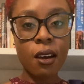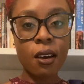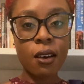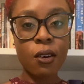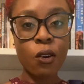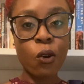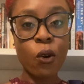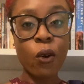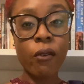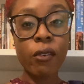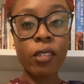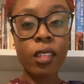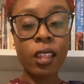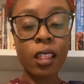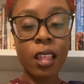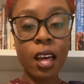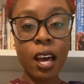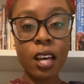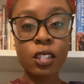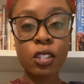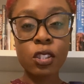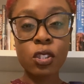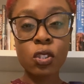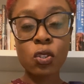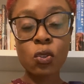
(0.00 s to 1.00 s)
Over the
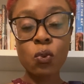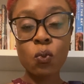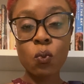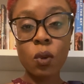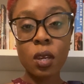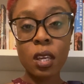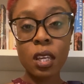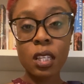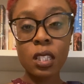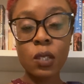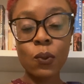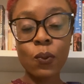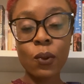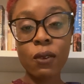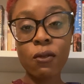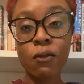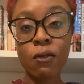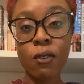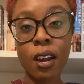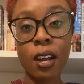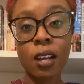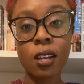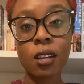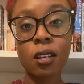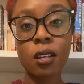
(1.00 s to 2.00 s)
last 2 weeks, we've
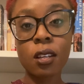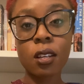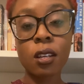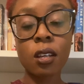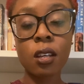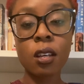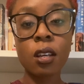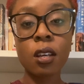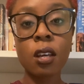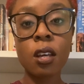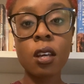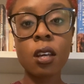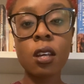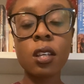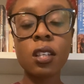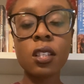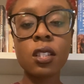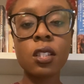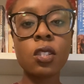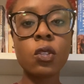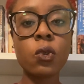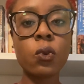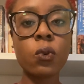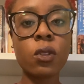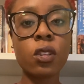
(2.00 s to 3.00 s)
read
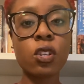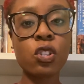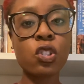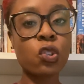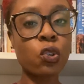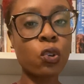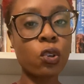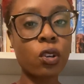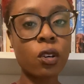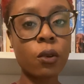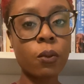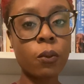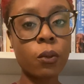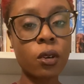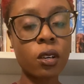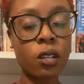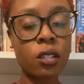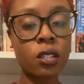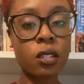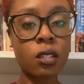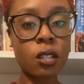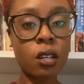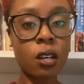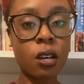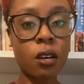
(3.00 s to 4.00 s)
two of the shorter
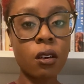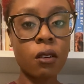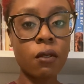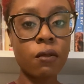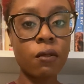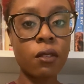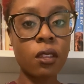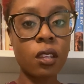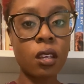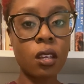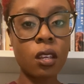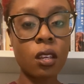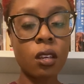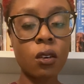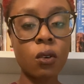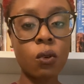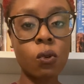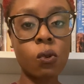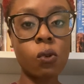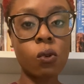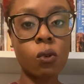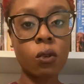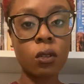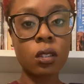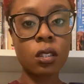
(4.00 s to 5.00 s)
books of the
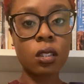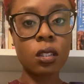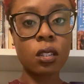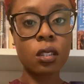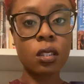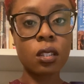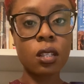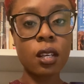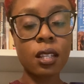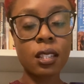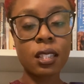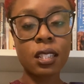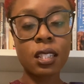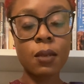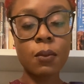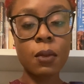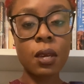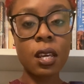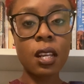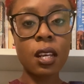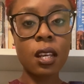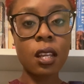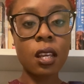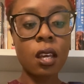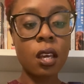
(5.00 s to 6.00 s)
Old
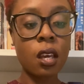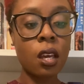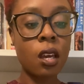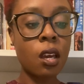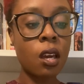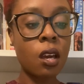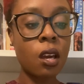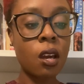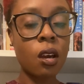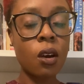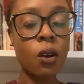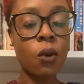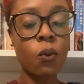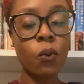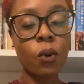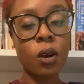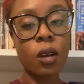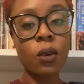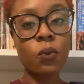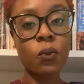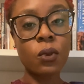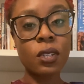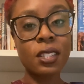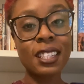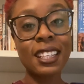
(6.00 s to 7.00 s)
Testament.
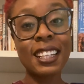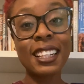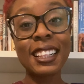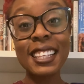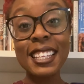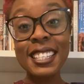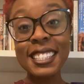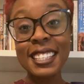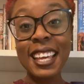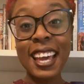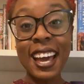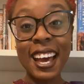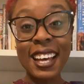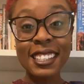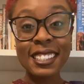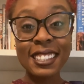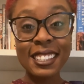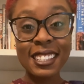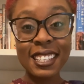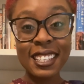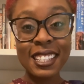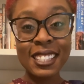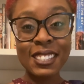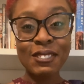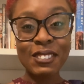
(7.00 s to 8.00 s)
One was
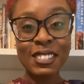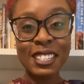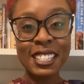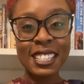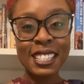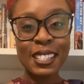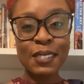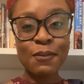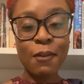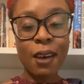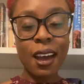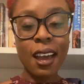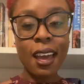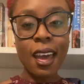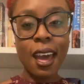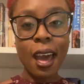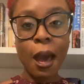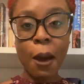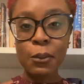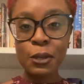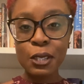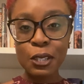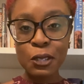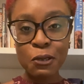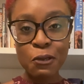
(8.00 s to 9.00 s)
Ecclesiastes, which is my
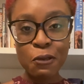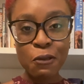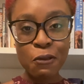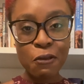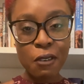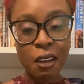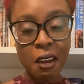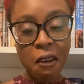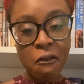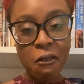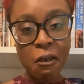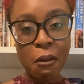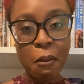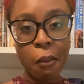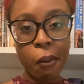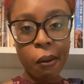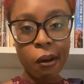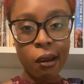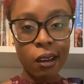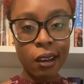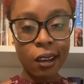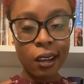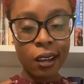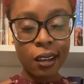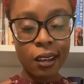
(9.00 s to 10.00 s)
absolute favorite
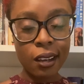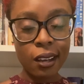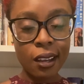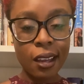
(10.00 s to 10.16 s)
book,